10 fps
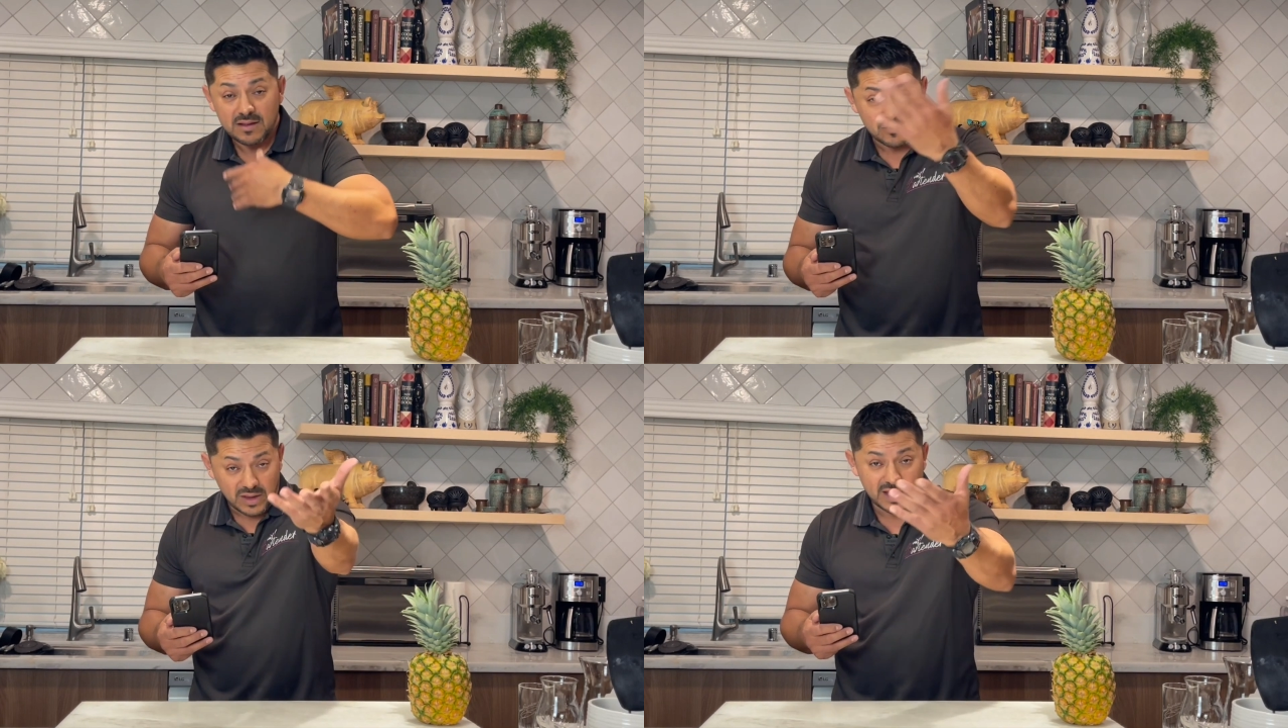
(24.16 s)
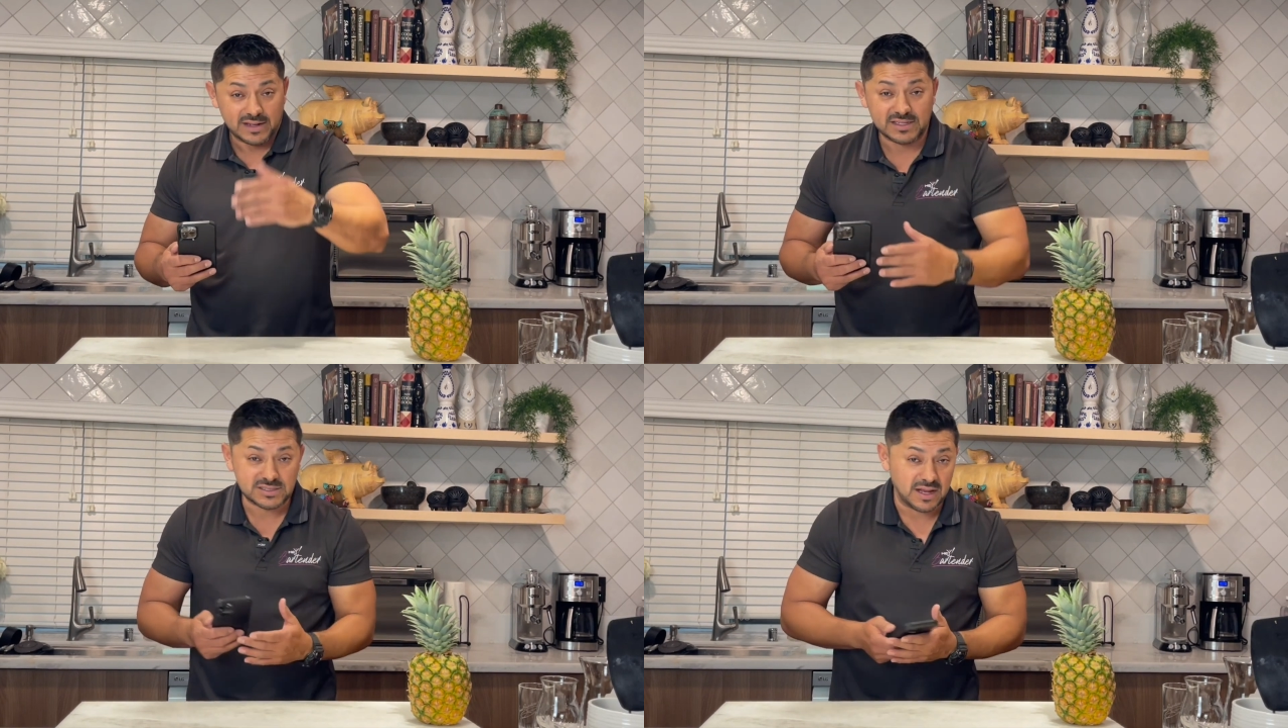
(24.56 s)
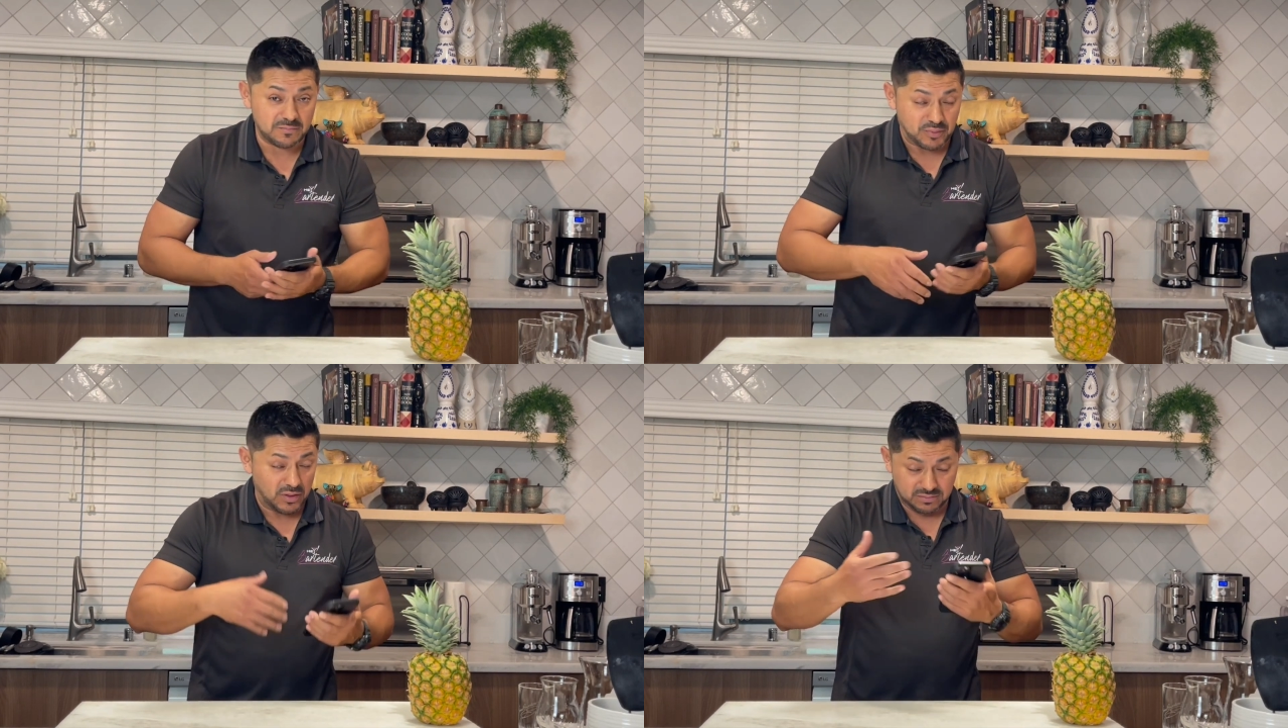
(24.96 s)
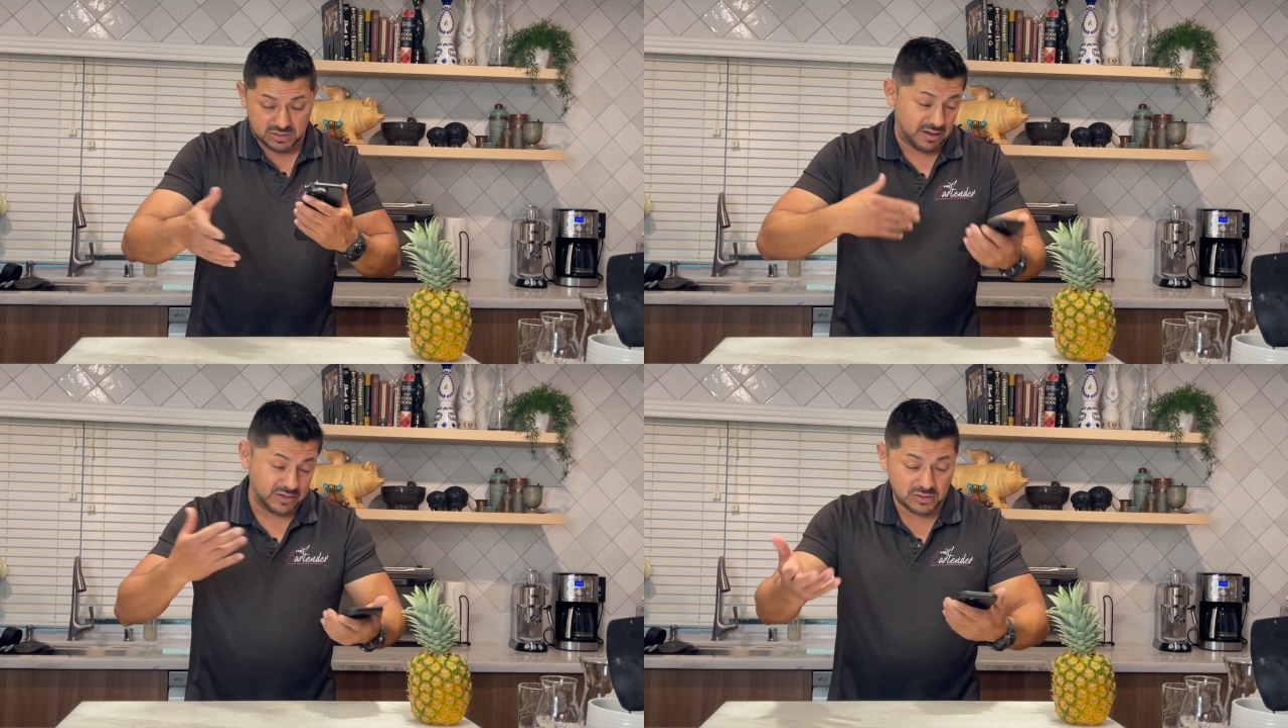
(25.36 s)
behind this,
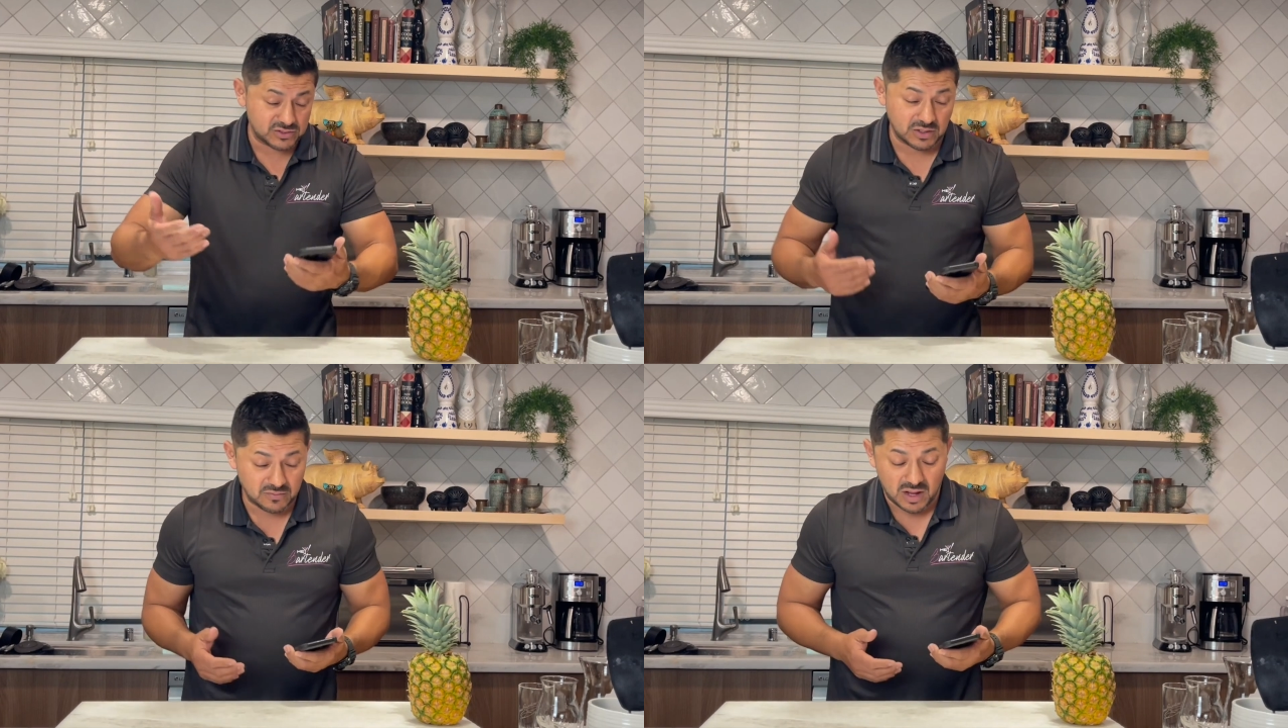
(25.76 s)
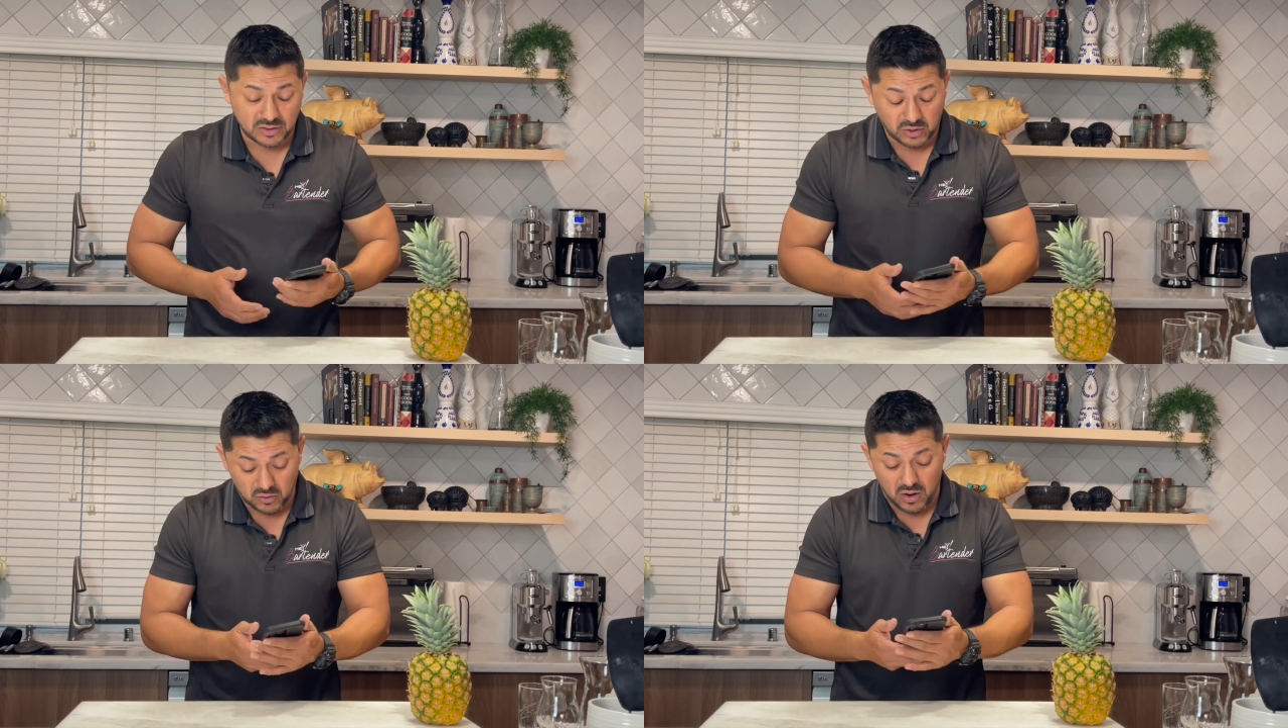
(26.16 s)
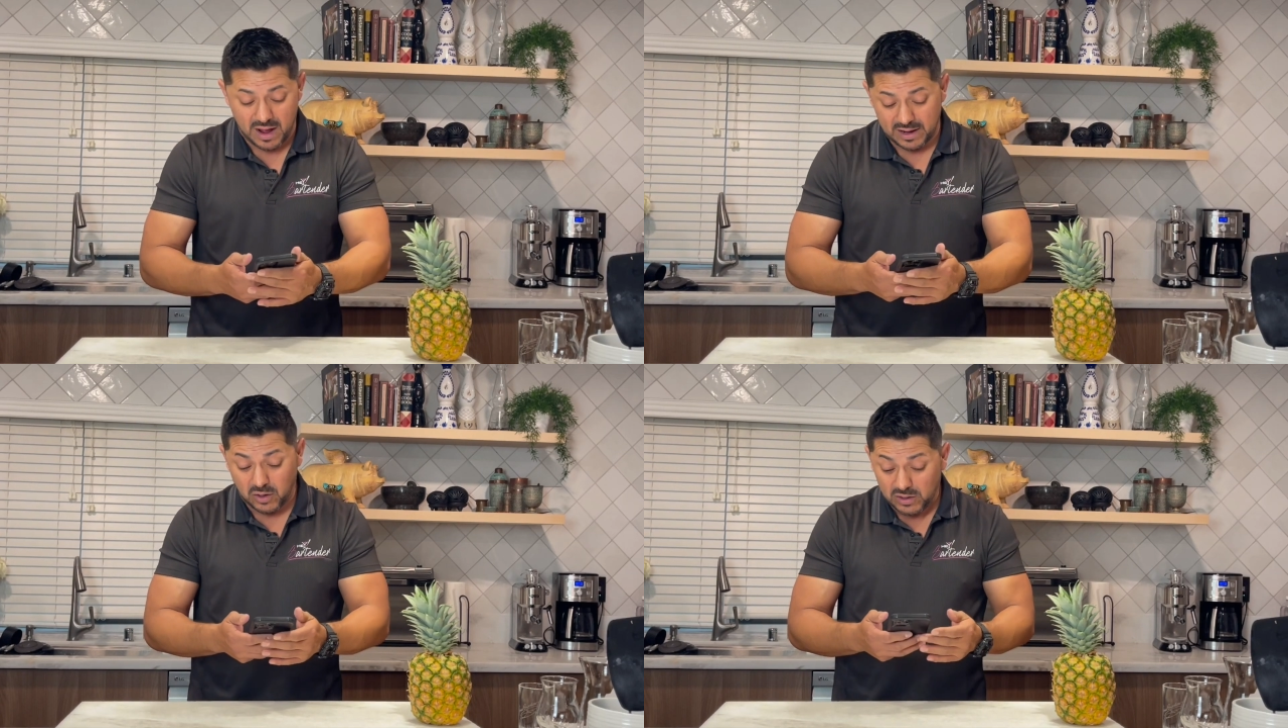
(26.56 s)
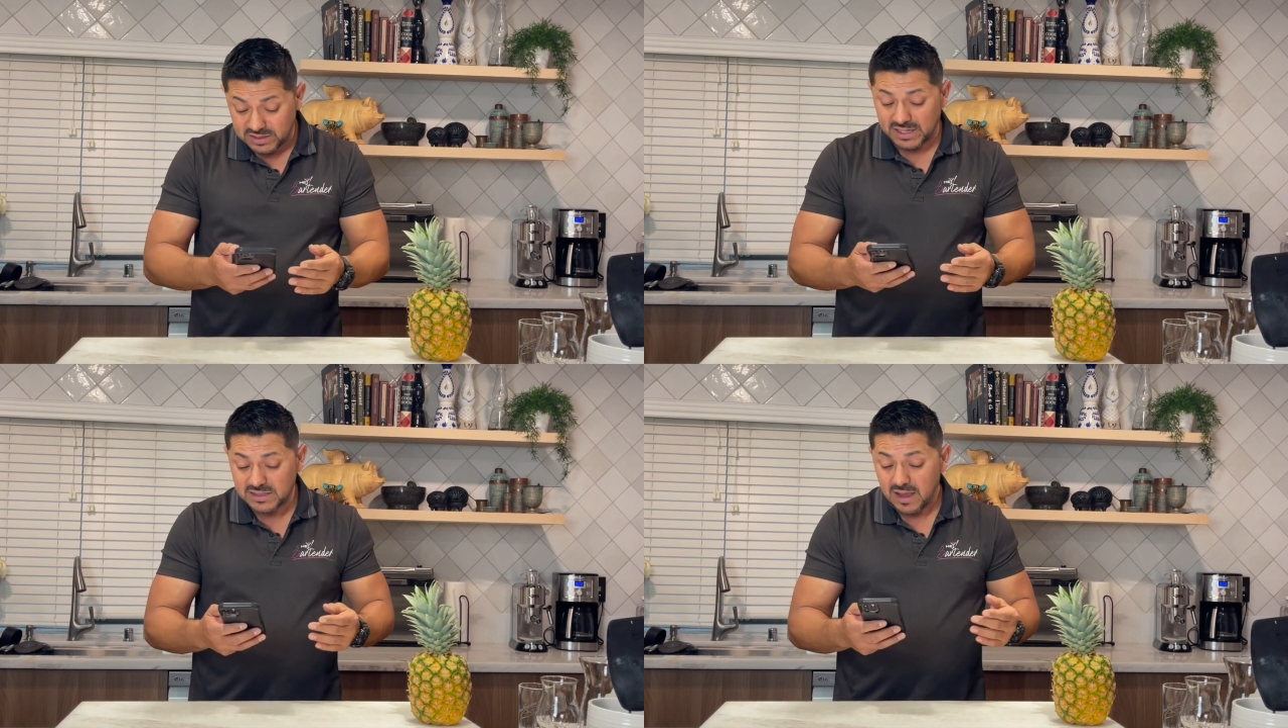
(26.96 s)
giving you some new
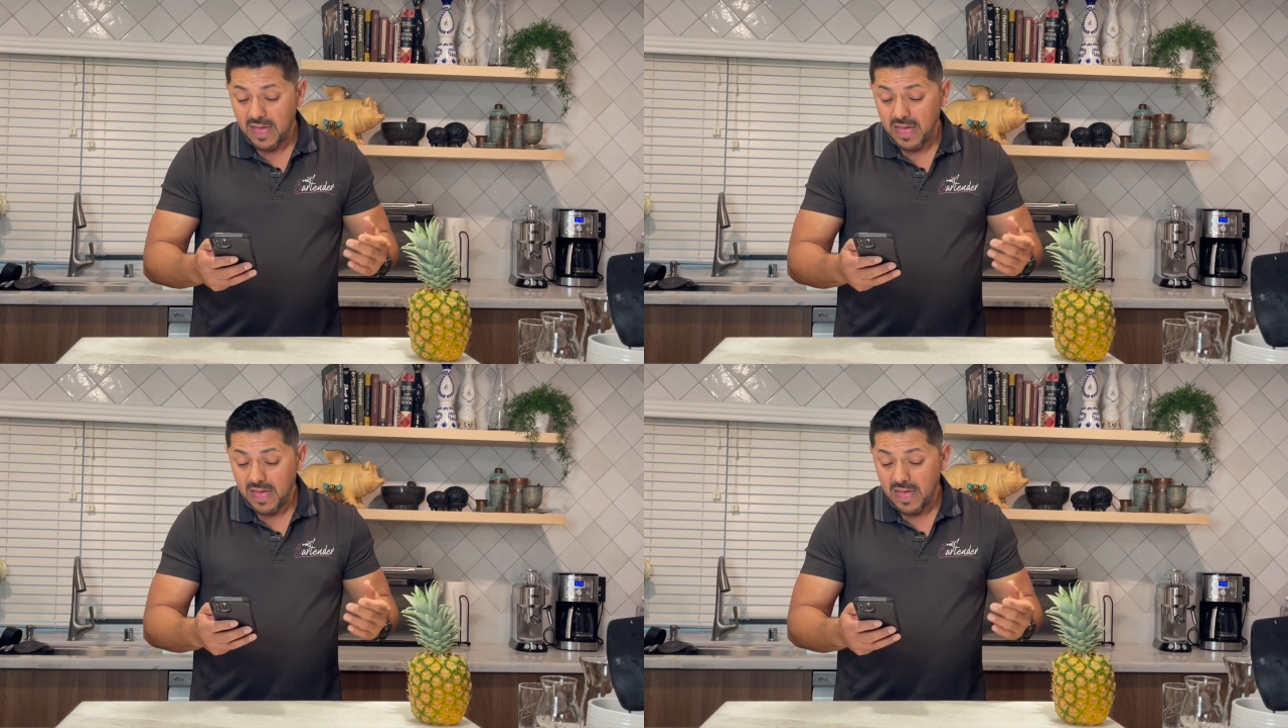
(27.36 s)
content.